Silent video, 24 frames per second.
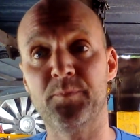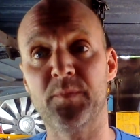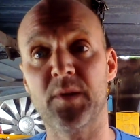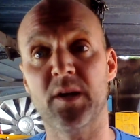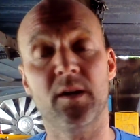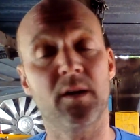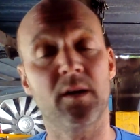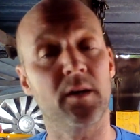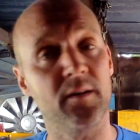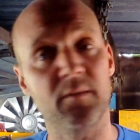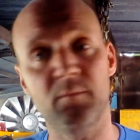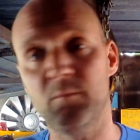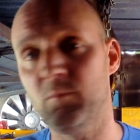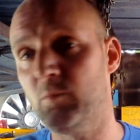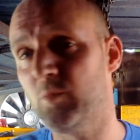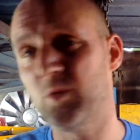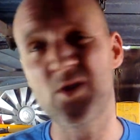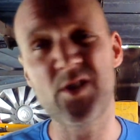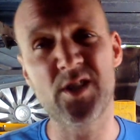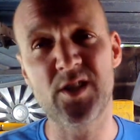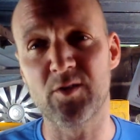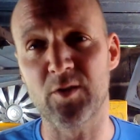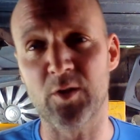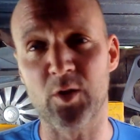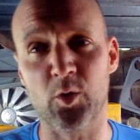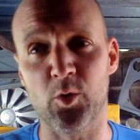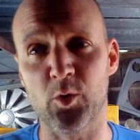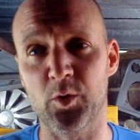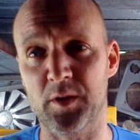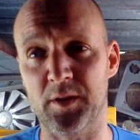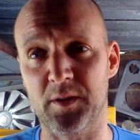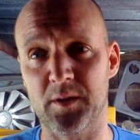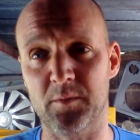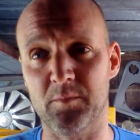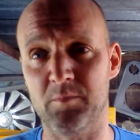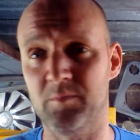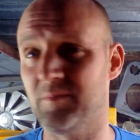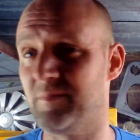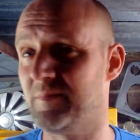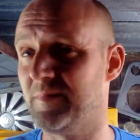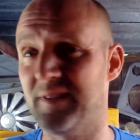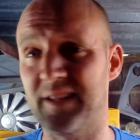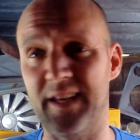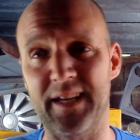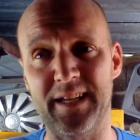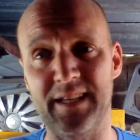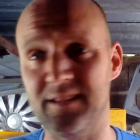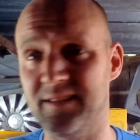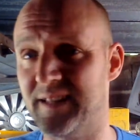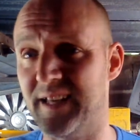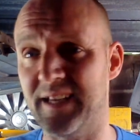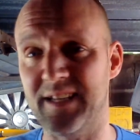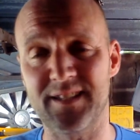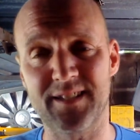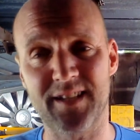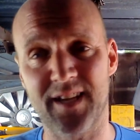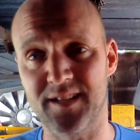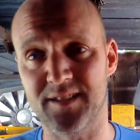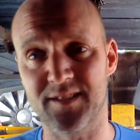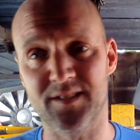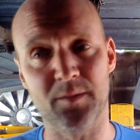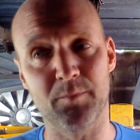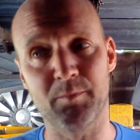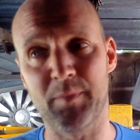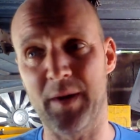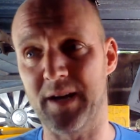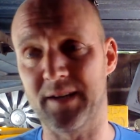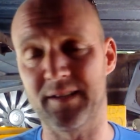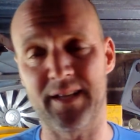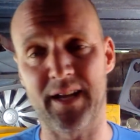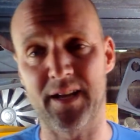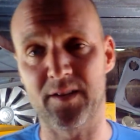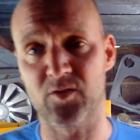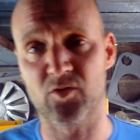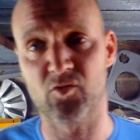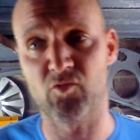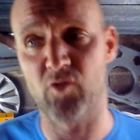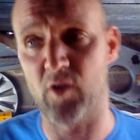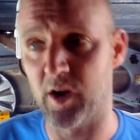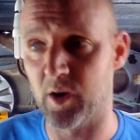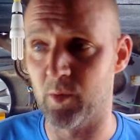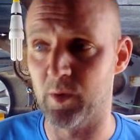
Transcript: Once you're recording them, they tend to back down straight away.